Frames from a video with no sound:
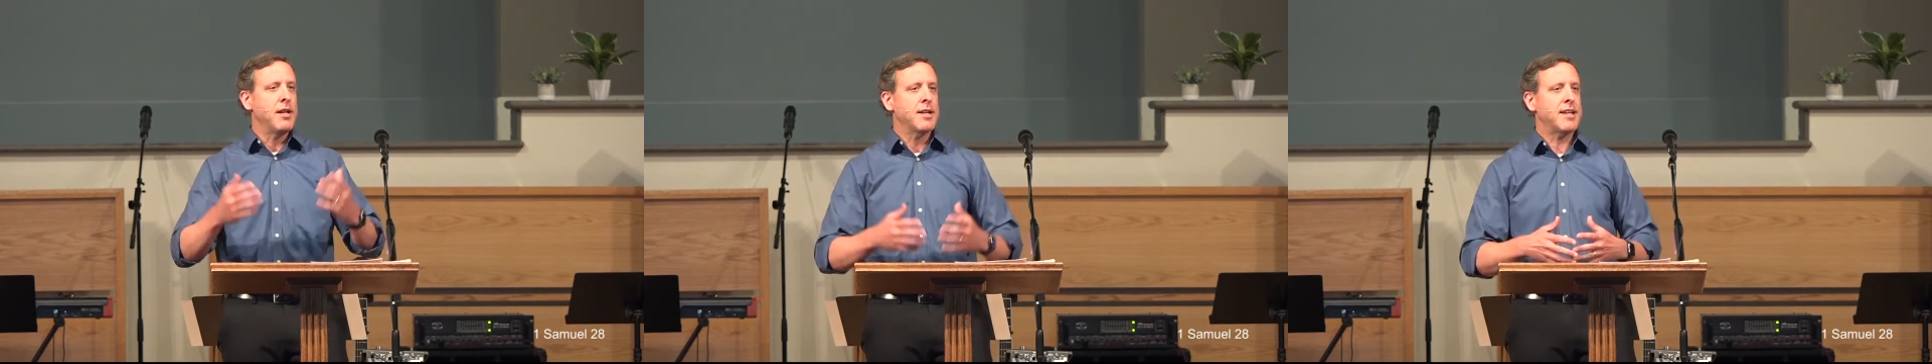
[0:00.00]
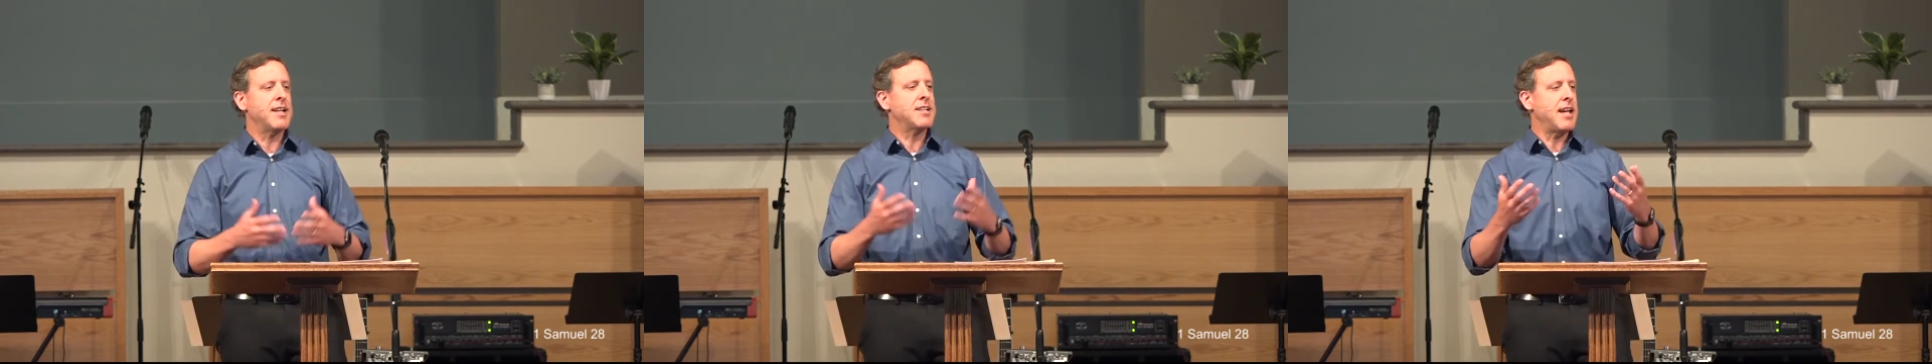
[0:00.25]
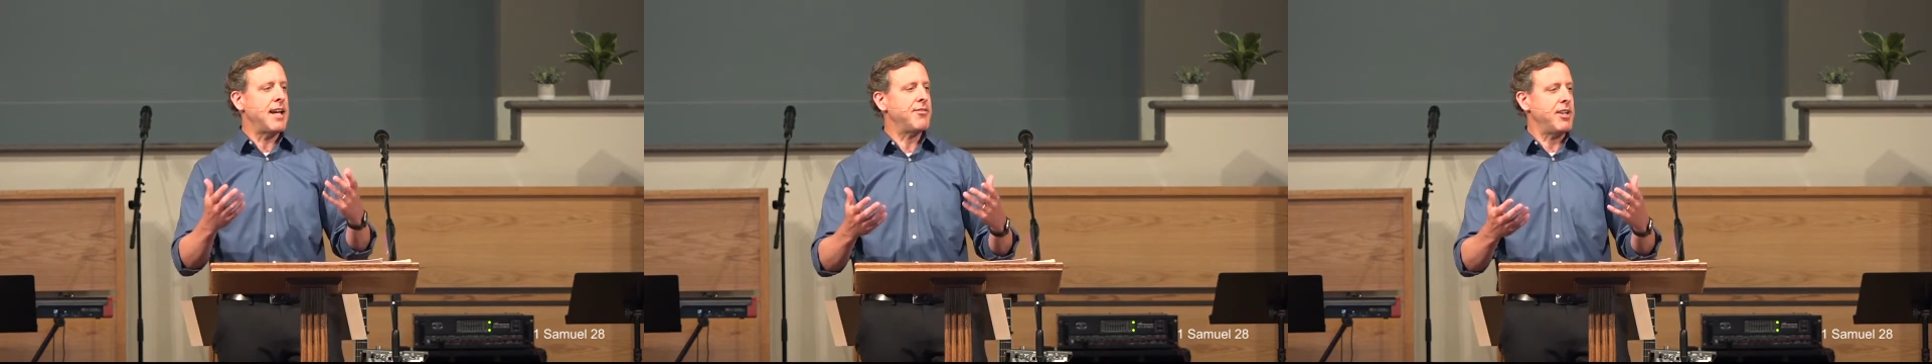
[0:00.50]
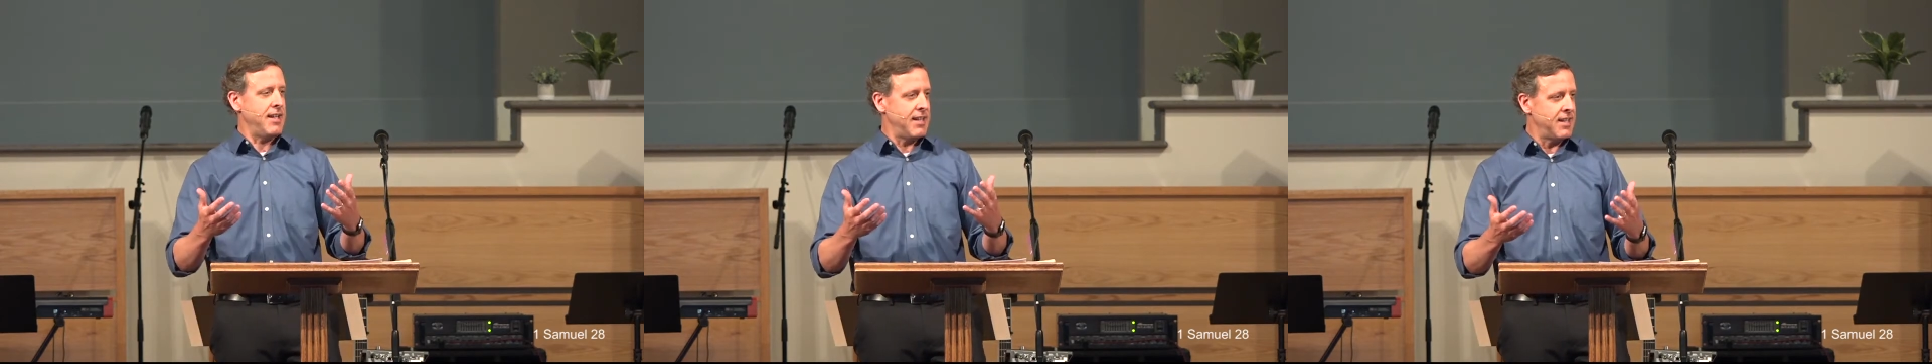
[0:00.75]
King
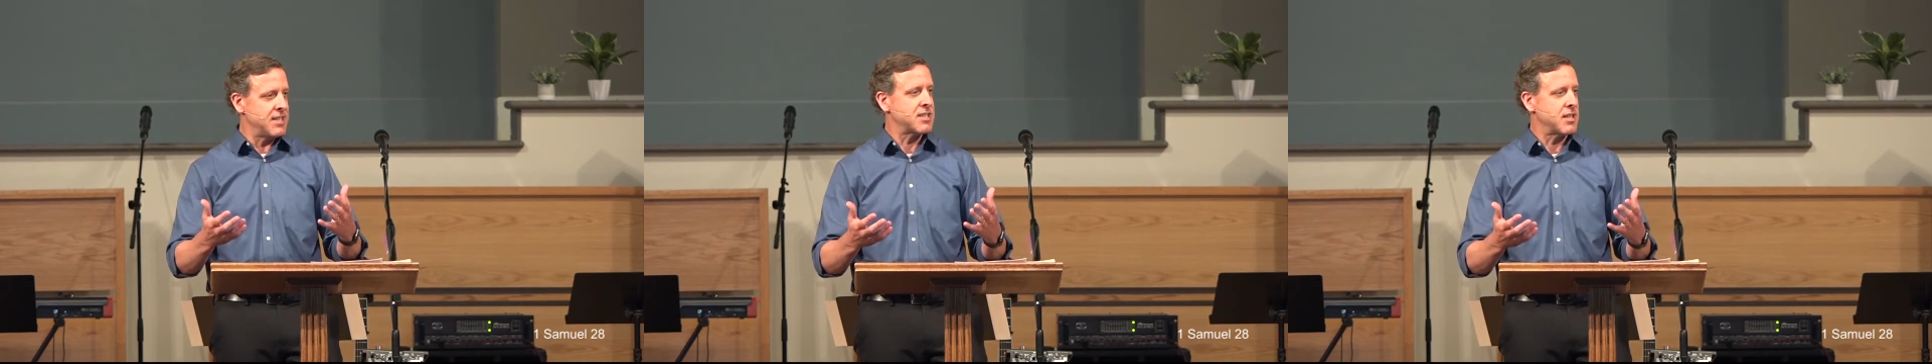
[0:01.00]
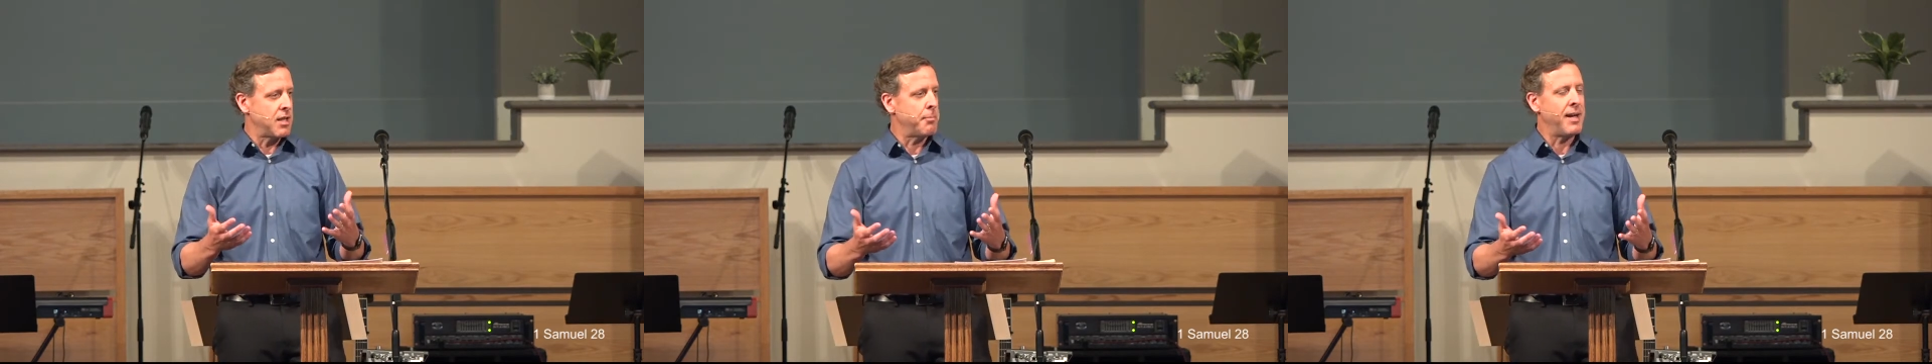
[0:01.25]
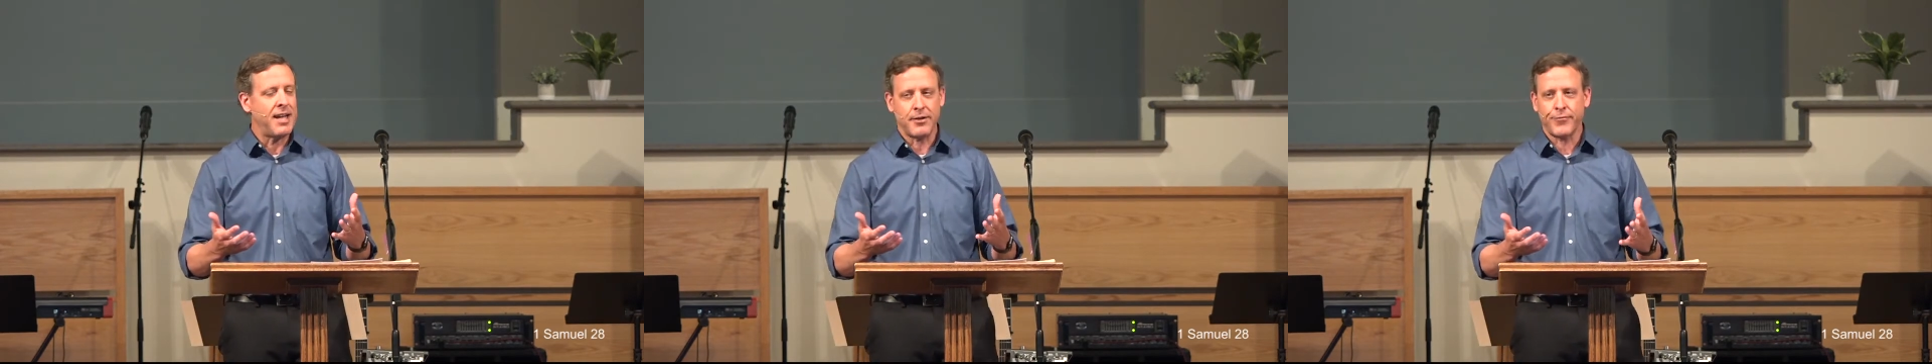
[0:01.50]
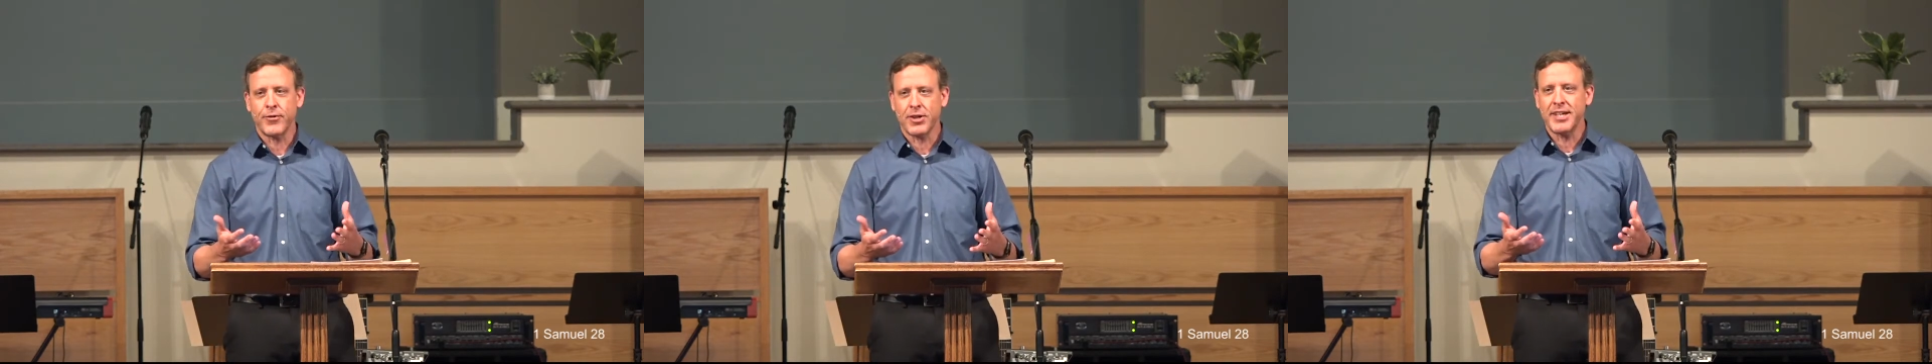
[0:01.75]
David, in his lament
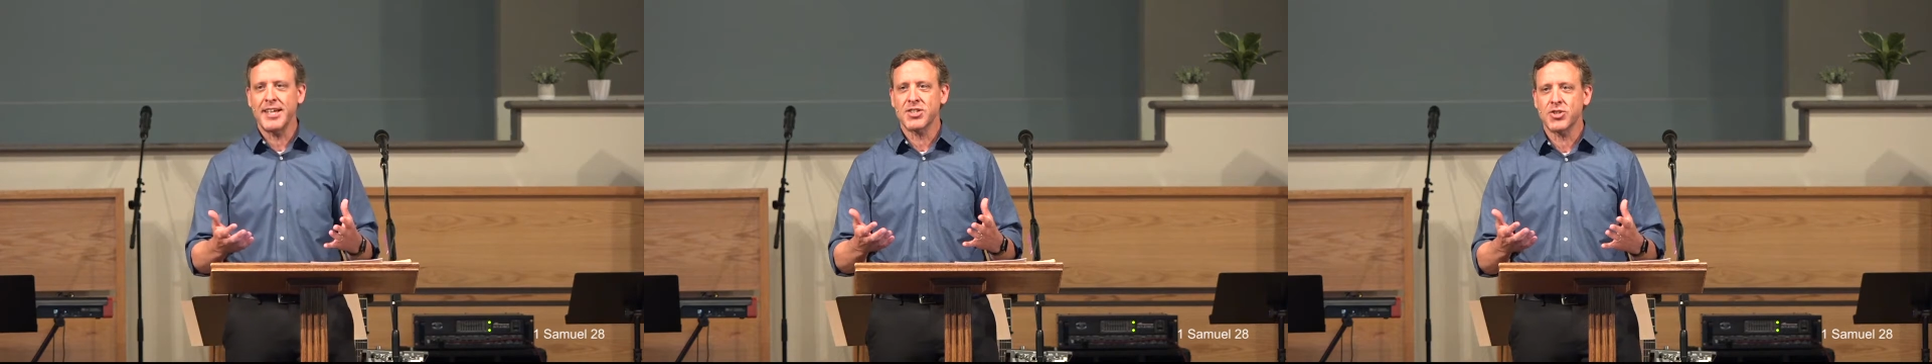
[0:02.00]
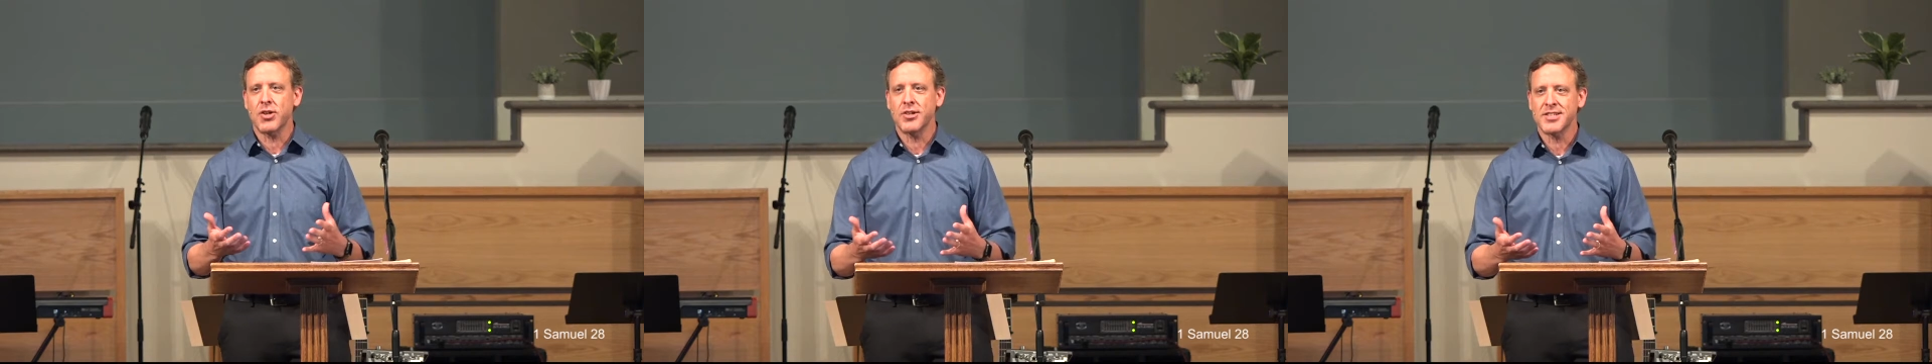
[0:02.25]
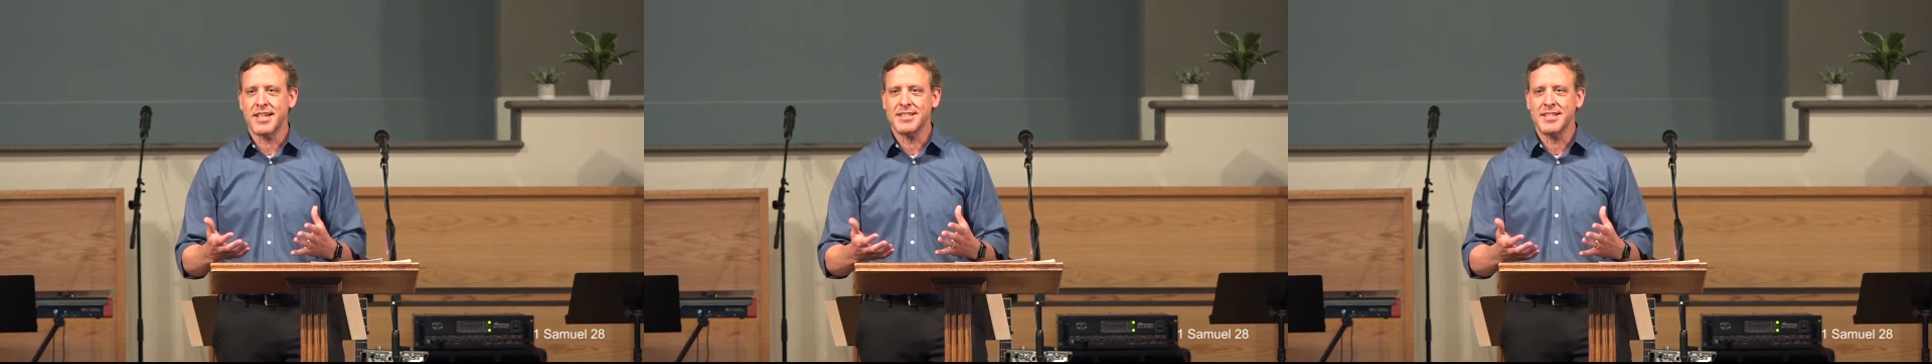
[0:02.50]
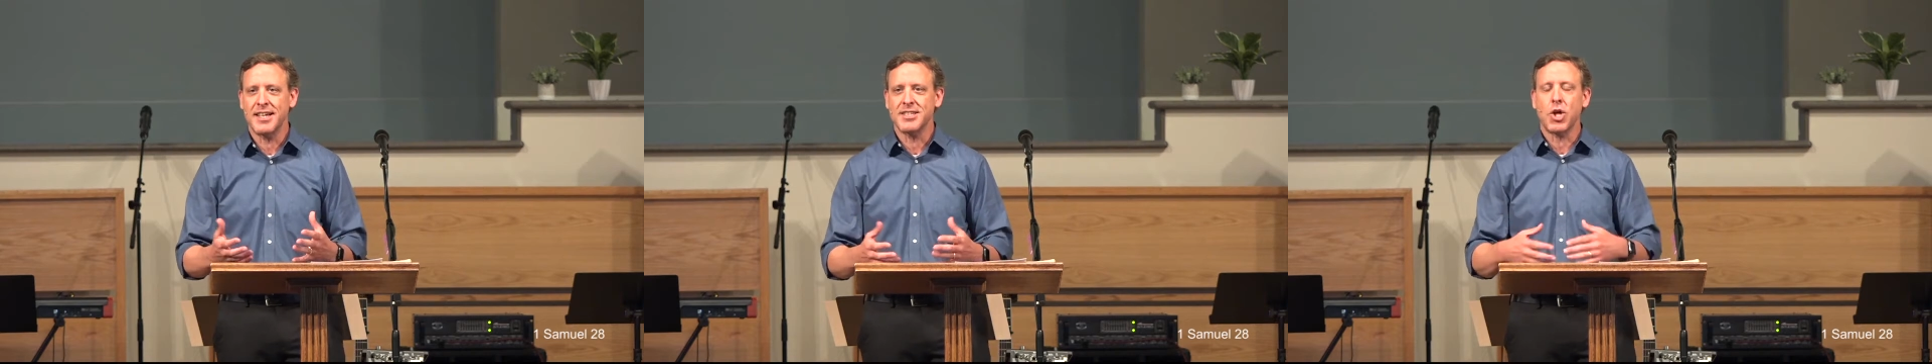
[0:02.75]
for King Saul, says
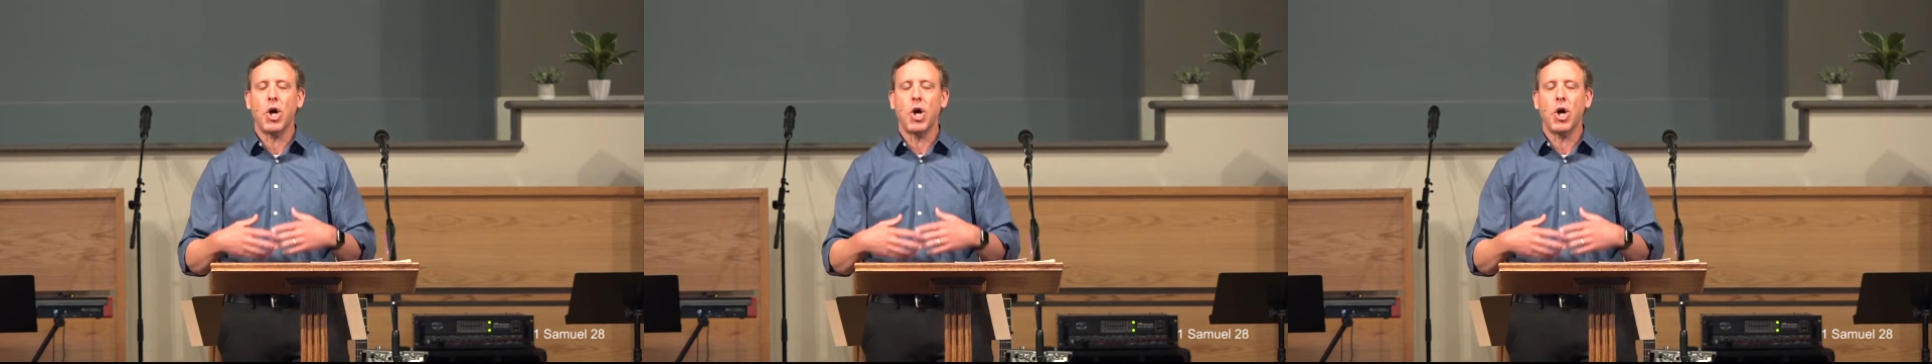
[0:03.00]
this,